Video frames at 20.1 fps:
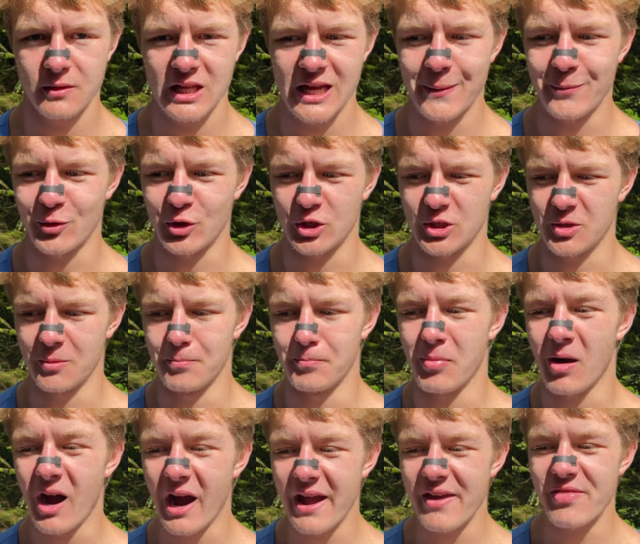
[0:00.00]
I'm gonna
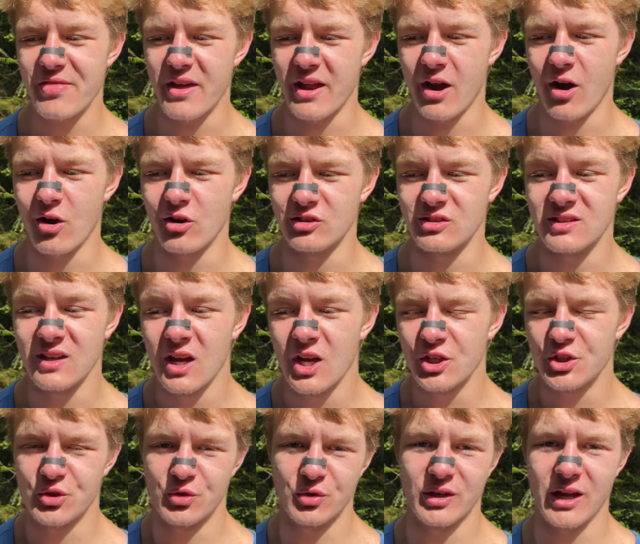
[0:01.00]
combine theirs
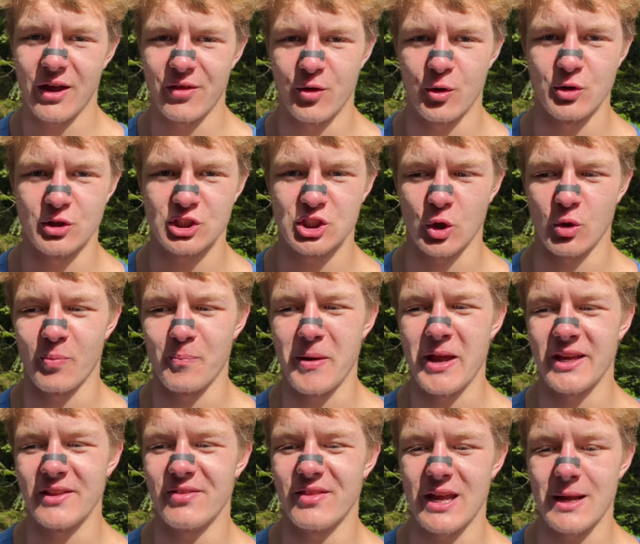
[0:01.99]
together so
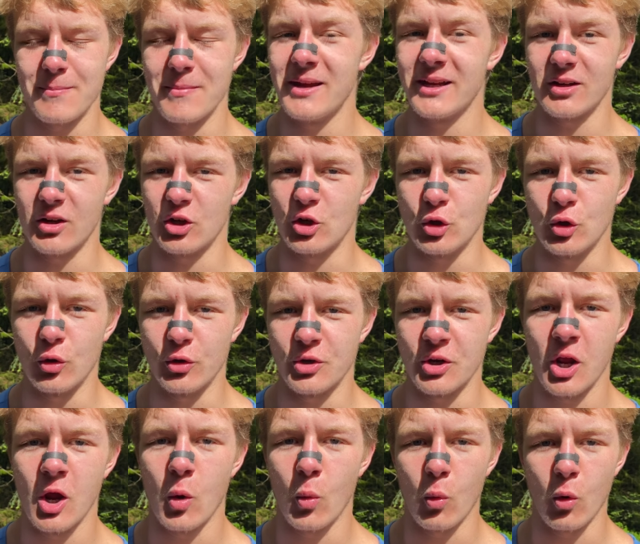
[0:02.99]
they make a good
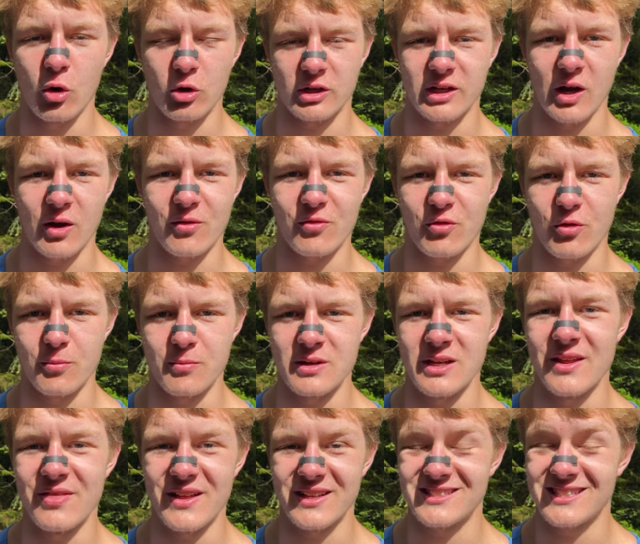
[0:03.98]
workout for
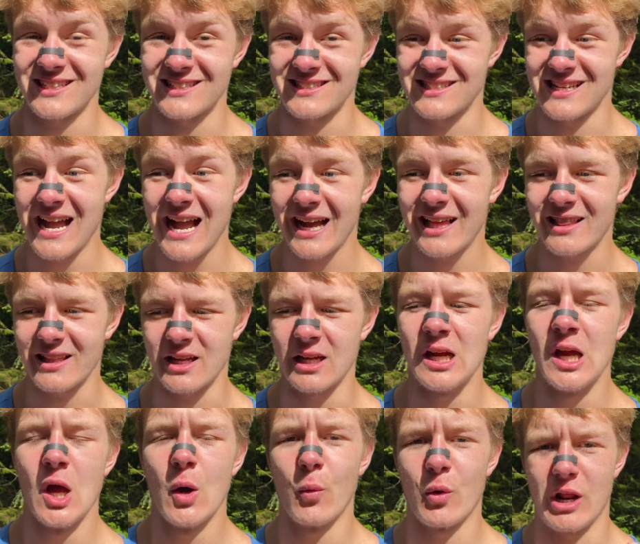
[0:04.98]
me. And that's exactly
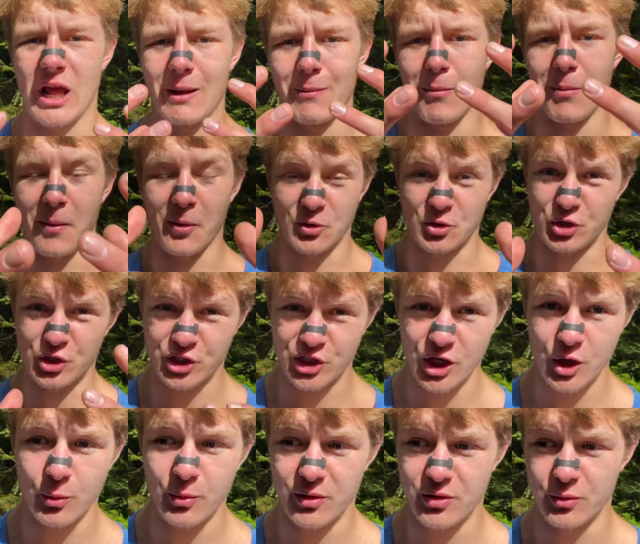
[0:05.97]
what I'm about to
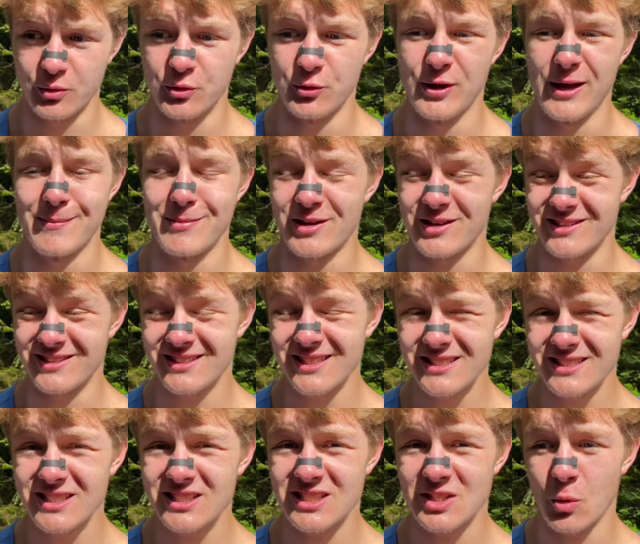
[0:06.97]
share with you today, because
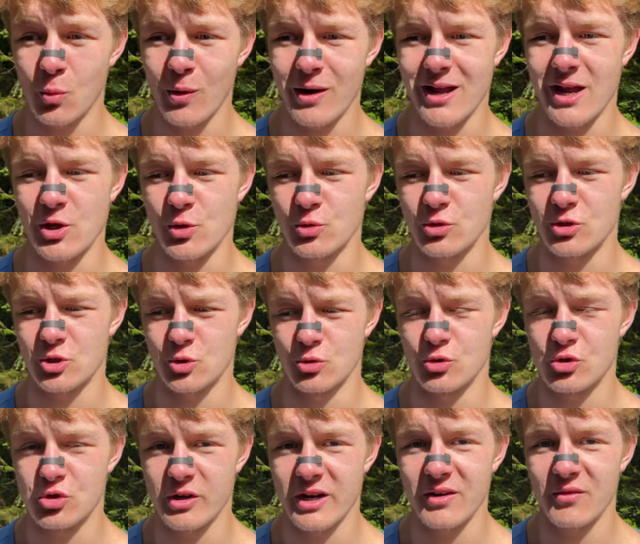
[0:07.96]
this is the way I used to
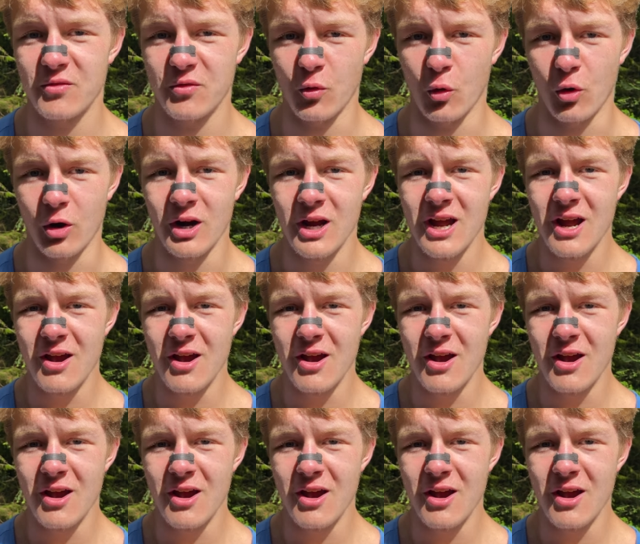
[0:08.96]
train for